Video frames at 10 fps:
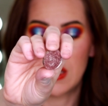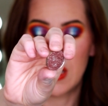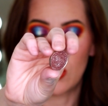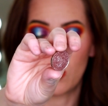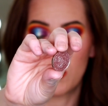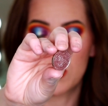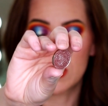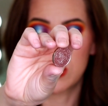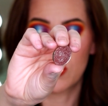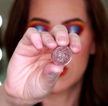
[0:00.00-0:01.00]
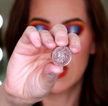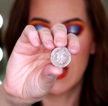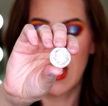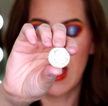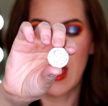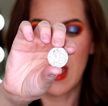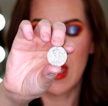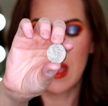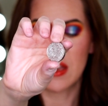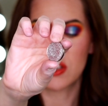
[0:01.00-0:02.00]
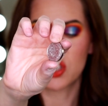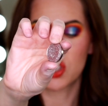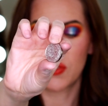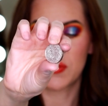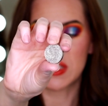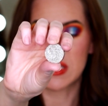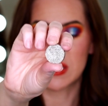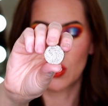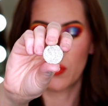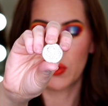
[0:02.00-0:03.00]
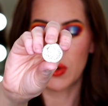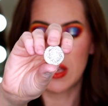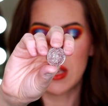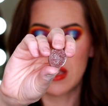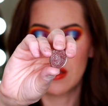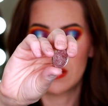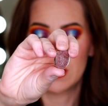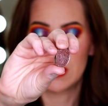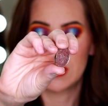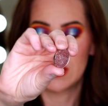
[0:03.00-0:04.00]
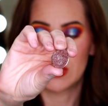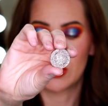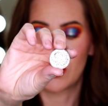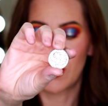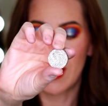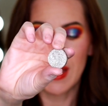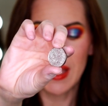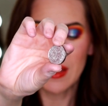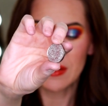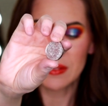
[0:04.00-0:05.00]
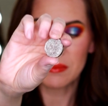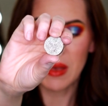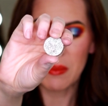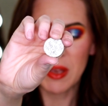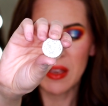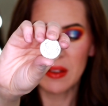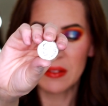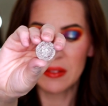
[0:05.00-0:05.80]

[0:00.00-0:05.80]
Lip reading: It almost looks like a shifty, silvery gray, maybe?